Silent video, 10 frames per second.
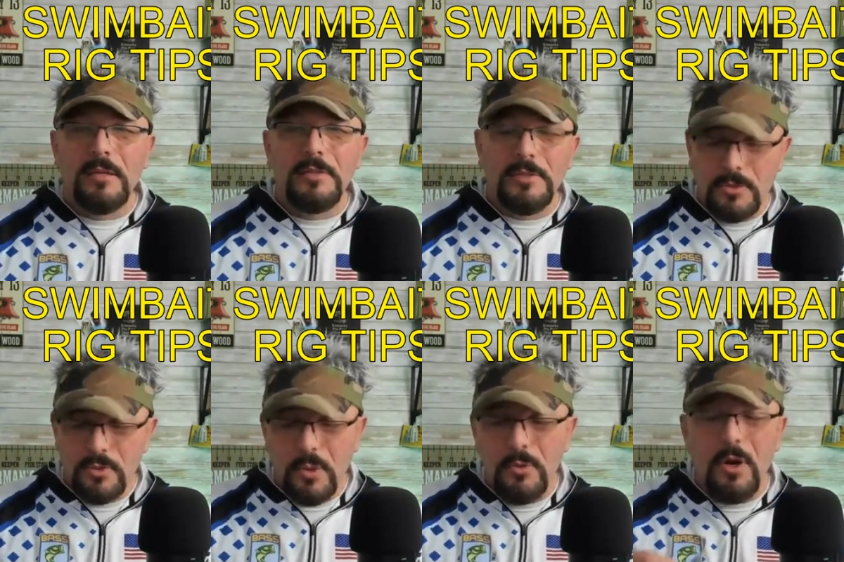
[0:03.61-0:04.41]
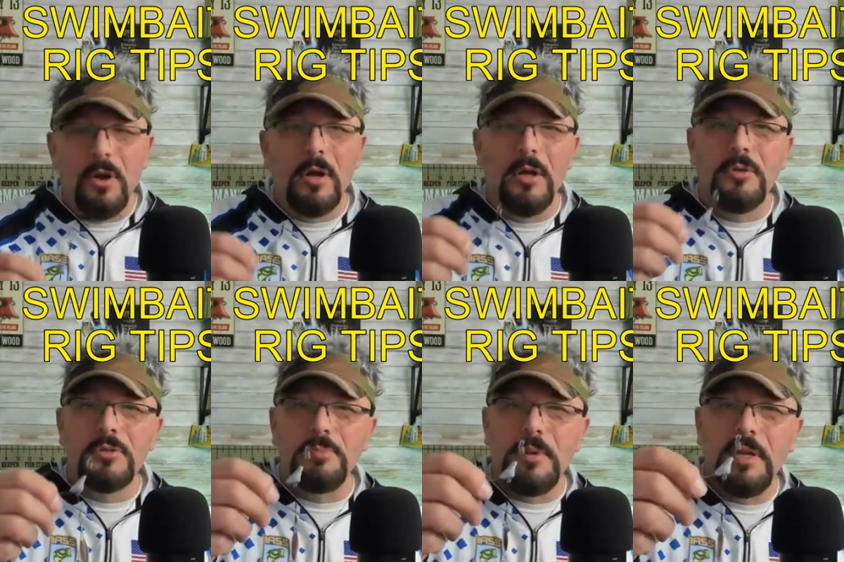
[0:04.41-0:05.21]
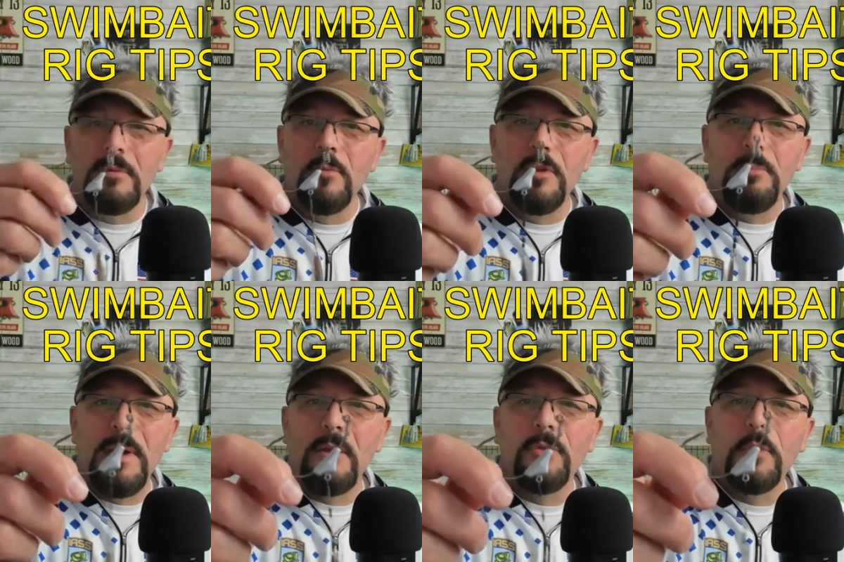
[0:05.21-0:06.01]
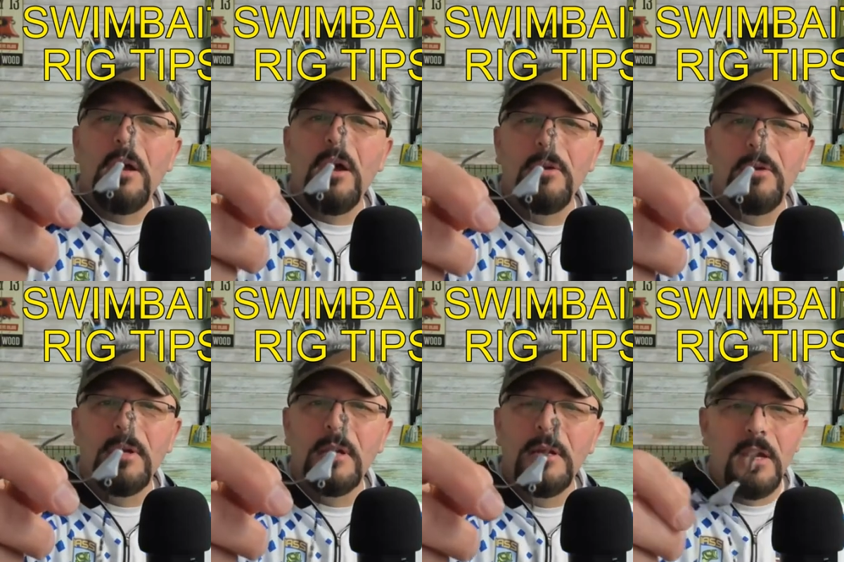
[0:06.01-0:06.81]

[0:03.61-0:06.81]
This is a Trokar underspin with about a three odd hook.